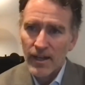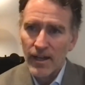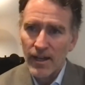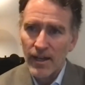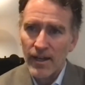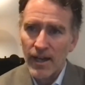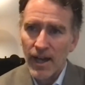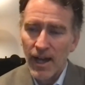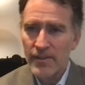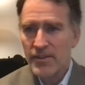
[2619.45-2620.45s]
Uh,
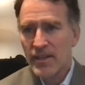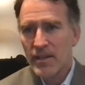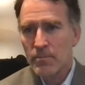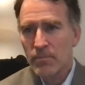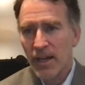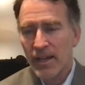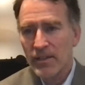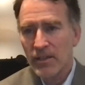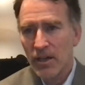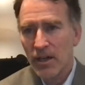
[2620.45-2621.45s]
I think by
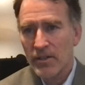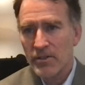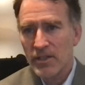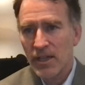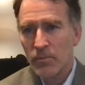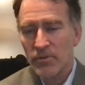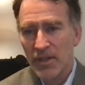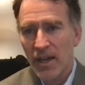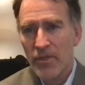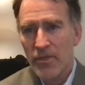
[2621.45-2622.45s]
and large, it was
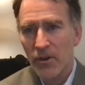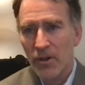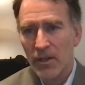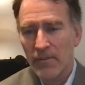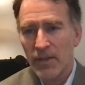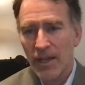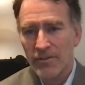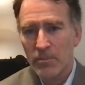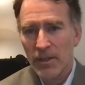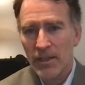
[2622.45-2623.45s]
not thought of as
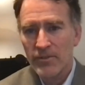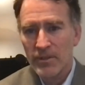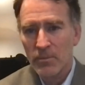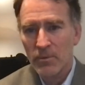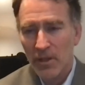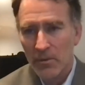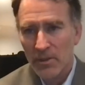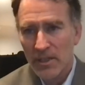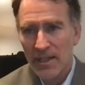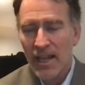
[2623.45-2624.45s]
a place that was
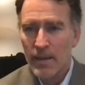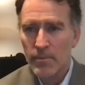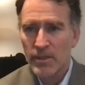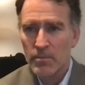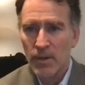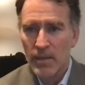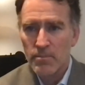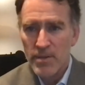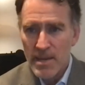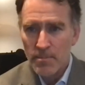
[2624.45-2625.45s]
already inhabited by
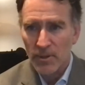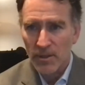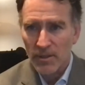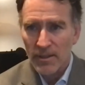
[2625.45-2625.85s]
people.